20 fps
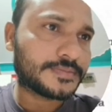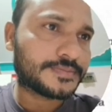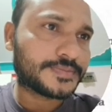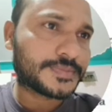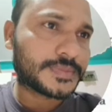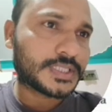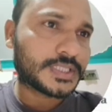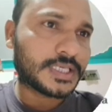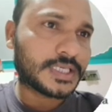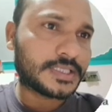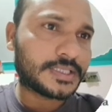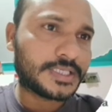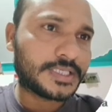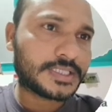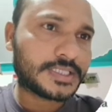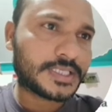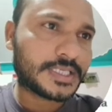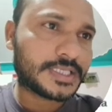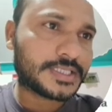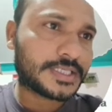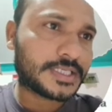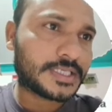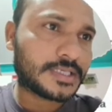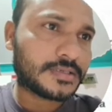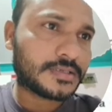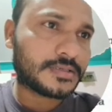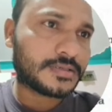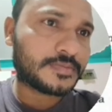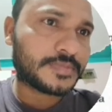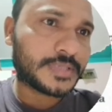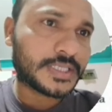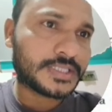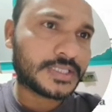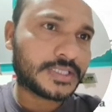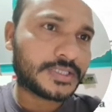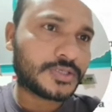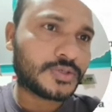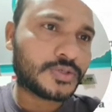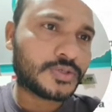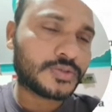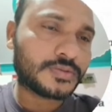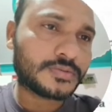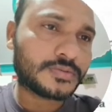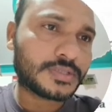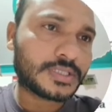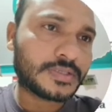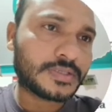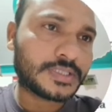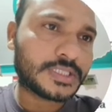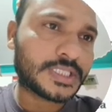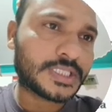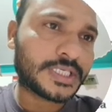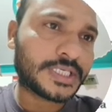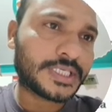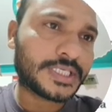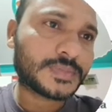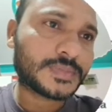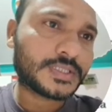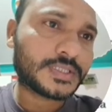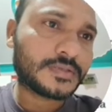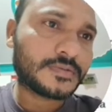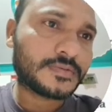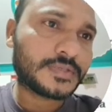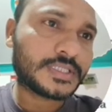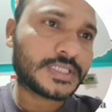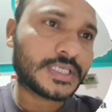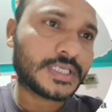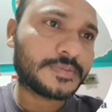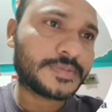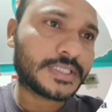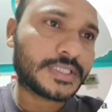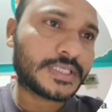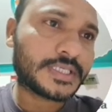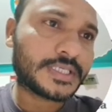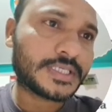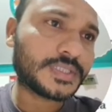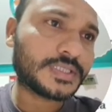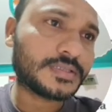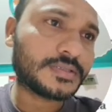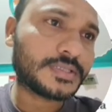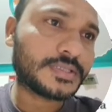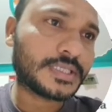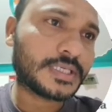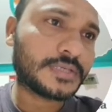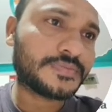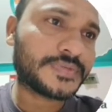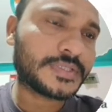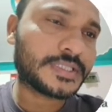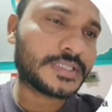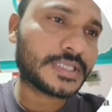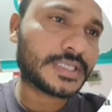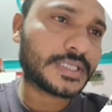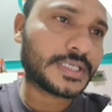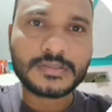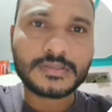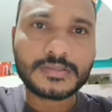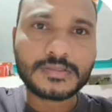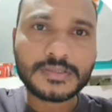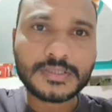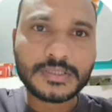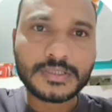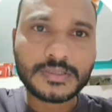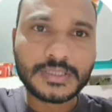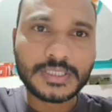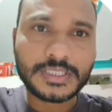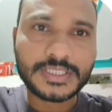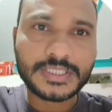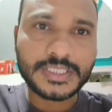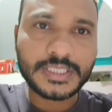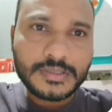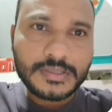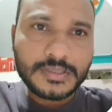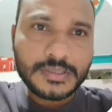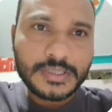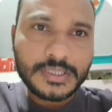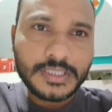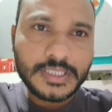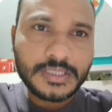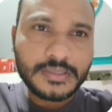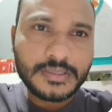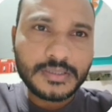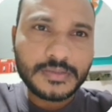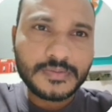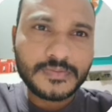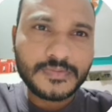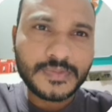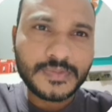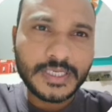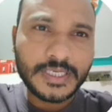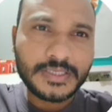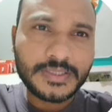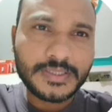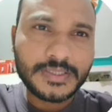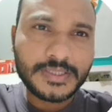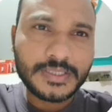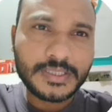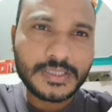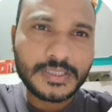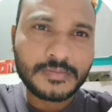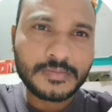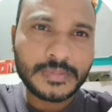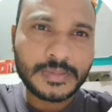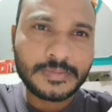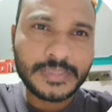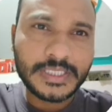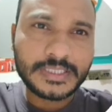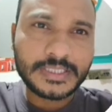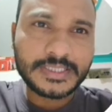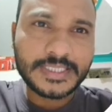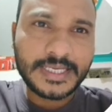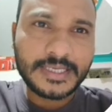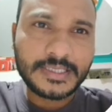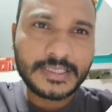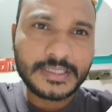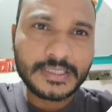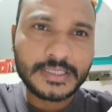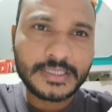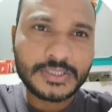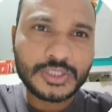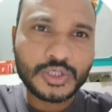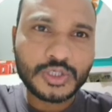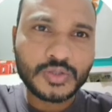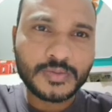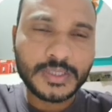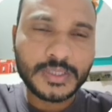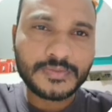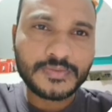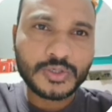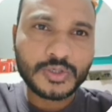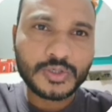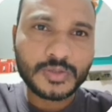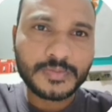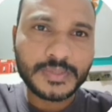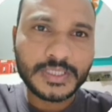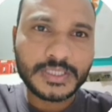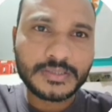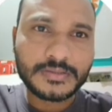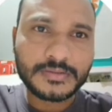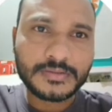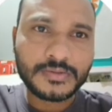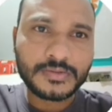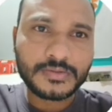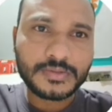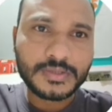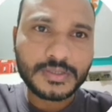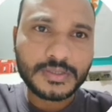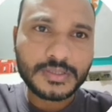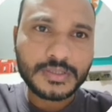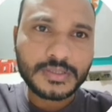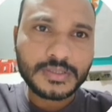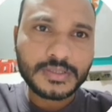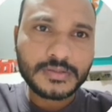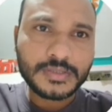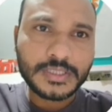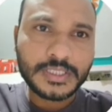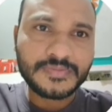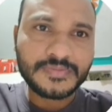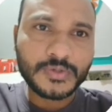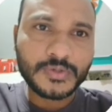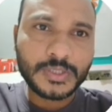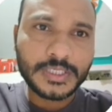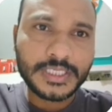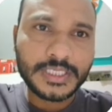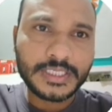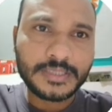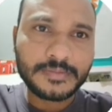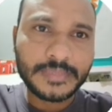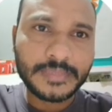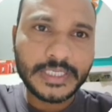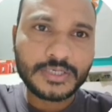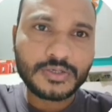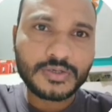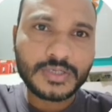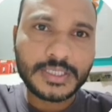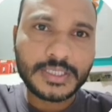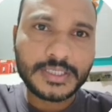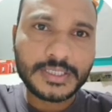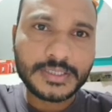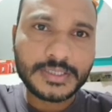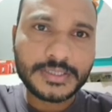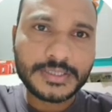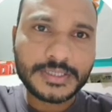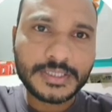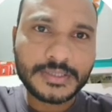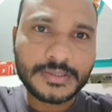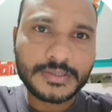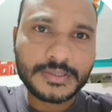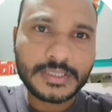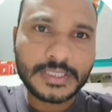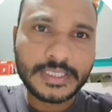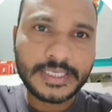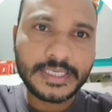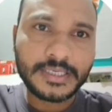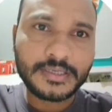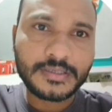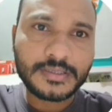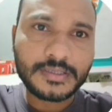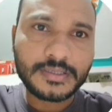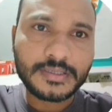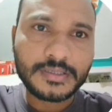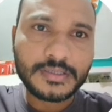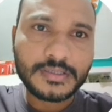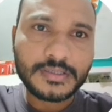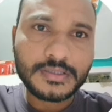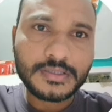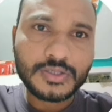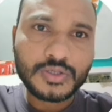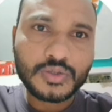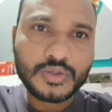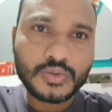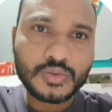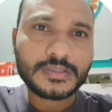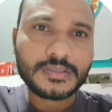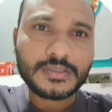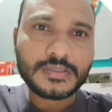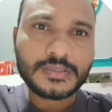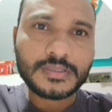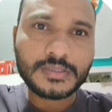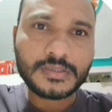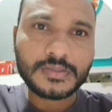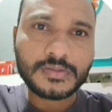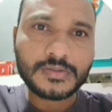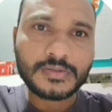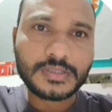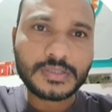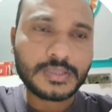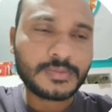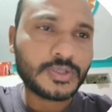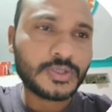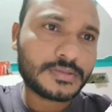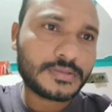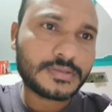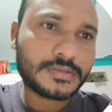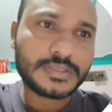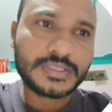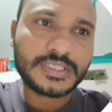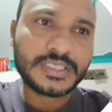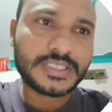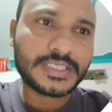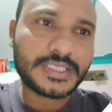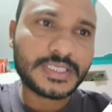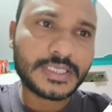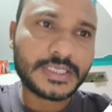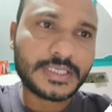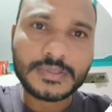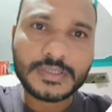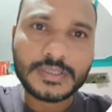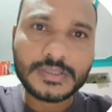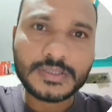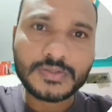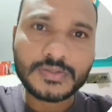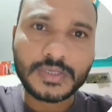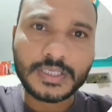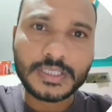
and this cristae present due to which helps in increase surface area. So cristae here flat membrane sac in stroma of chloroplast, no infolding in mitochondria. Say A2. Now about cistern, sorry,